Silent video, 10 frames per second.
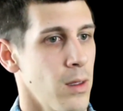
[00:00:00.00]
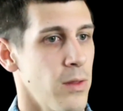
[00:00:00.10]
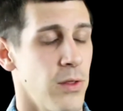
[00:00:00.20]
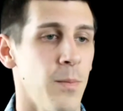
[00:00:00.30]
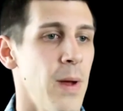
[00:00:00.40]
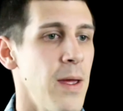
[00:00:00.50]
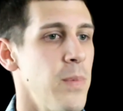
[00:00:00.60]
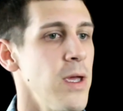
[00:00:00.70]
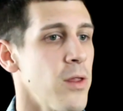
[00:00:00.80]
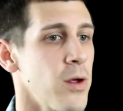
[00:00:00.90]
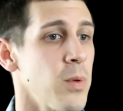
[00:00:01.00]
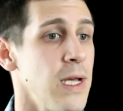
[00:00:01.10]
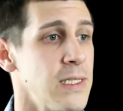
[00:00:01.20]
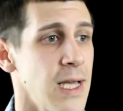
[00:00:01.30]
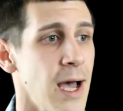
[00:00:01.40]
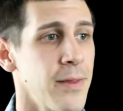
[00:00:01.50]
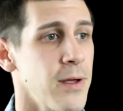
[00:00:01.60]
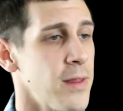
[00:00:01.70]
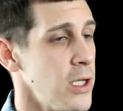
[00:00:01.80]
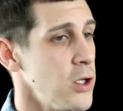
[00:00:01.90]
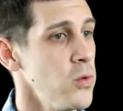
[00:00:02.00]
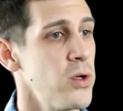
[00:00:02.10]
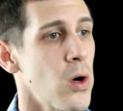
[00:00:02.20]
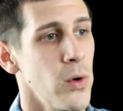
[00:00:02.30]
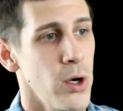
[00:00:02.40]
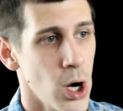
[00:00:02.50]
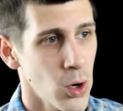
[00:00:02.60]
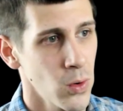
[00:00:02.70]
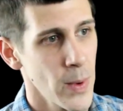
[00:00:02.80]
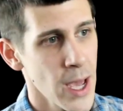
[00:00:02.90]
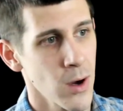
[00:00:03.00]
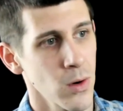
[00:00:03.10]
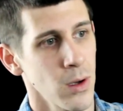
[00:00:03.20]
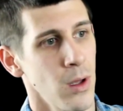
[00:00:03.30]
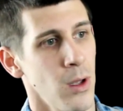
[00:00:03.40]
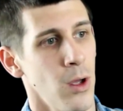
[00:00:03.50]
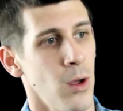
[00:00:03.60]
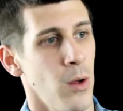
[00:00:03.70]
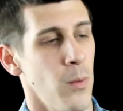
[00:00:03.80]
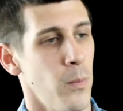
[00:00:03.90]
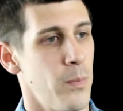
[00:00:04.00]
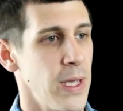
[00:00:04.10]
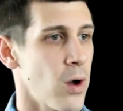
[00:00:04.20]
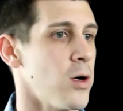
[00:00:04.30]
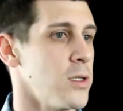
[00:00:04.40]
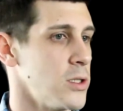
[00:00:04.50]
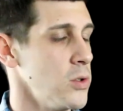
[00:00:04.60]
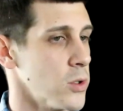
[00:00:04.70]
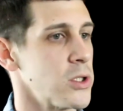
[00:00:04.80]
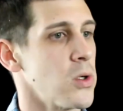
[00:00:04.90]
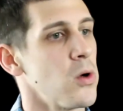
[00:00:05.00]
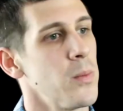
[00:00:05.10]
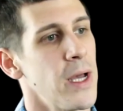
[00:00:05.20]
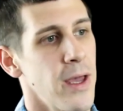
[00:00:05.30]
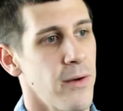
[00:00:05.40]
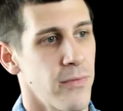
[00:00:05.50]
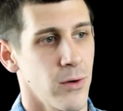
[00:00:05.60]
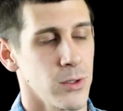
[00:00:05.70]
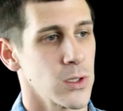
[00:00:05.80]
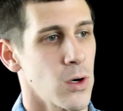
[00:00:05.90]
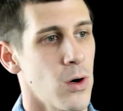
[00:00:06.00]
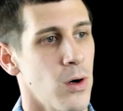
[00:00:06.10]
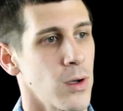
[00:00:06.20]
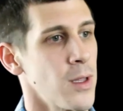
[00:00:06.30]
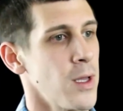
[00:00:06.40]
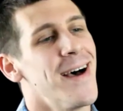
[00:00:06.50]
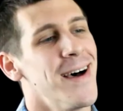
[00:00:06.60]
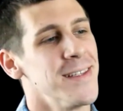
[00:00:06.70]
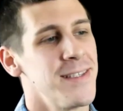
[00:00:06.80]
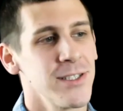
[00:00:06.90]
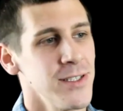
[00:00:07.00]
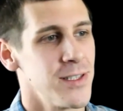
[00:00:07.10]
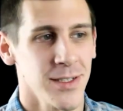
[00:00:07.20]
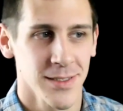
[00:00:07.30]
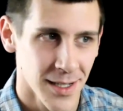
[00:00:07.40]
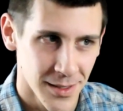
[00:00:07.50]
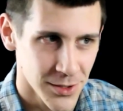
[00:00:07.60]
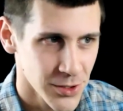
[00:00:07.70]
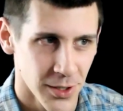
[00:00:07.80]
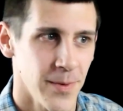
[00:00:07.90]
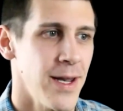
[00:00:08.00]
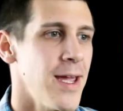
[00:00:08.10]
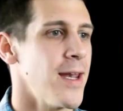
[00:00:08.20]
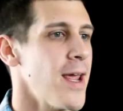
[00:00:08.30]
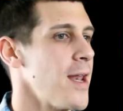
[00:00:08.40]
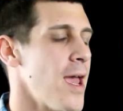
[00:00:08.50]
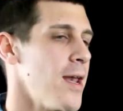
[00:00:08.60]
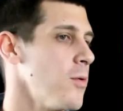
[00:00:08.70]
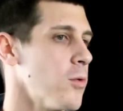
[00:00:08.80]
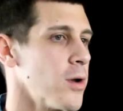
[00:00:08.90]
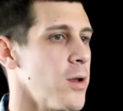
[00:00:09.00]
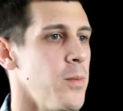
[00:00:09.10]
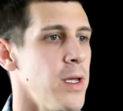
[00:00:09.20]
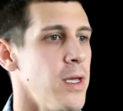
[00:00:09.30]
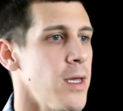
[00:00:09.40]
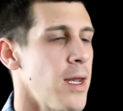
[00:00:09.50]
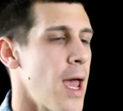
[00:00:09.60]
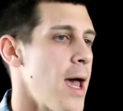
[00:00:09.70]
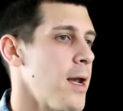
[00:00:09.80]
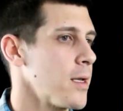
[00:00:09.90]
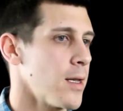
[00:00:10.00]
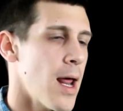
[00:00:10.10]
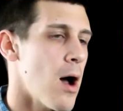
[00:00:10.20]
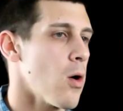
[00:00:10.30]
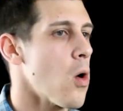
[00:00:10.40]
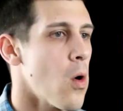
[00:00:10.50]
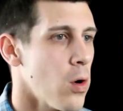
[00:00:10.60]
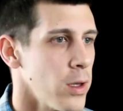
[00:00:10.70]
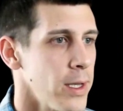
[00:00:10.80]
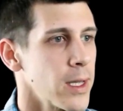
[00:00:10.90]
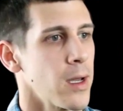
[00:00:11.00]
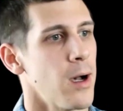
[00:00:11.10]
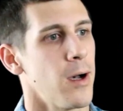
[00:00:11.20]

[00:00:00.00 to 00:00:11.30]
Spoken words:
There may be other places out there that you don't know about, because you were sold by that first call. Addiction does not discriminate, and anyone can be an addict, an alcoholic.